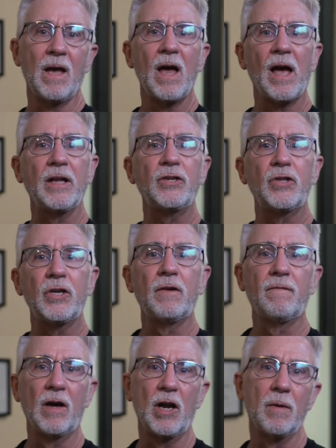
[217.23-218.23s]
Hence the
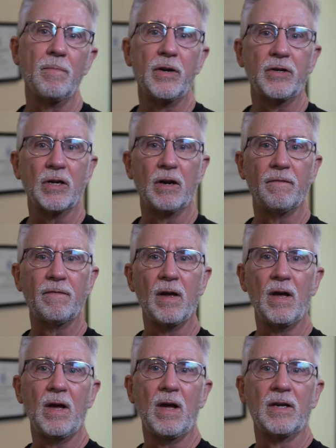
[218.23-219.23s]
development of
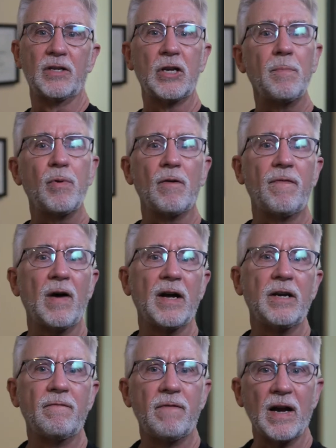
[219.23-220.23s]

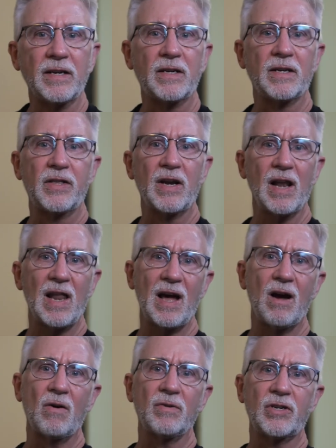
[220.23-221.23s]
simplified devices that
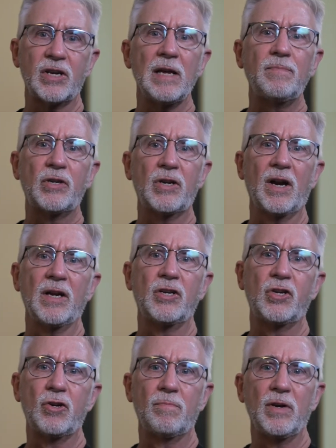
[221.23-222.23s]
allow sleep studies
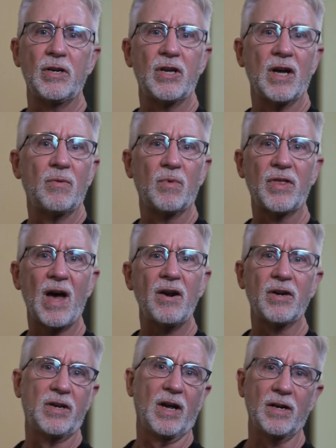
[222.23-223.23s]
to be done without
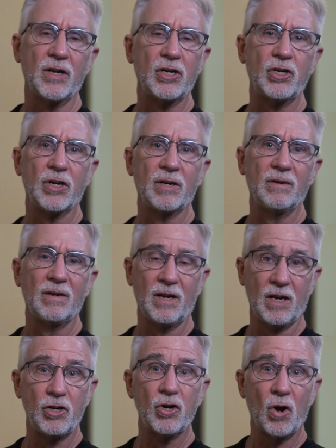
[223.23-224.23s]
a technician
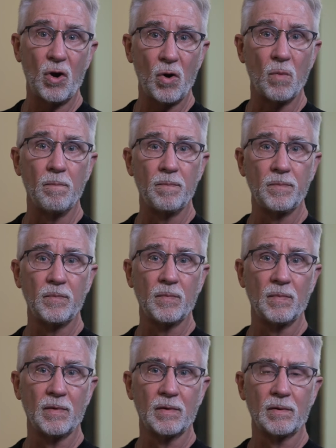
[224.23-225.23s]
in your home,
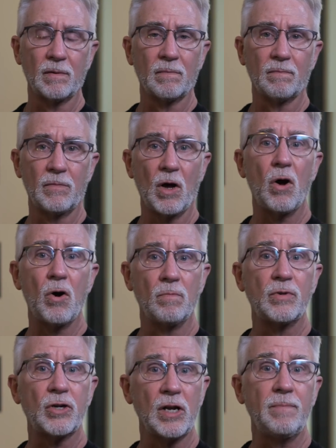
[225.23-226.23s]
the home
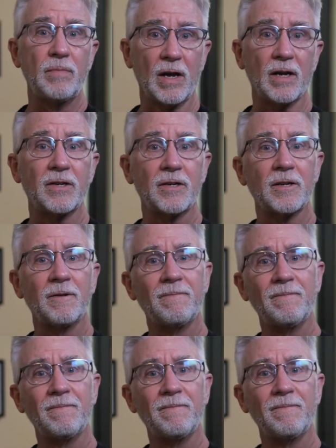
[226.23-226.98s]
sleep test.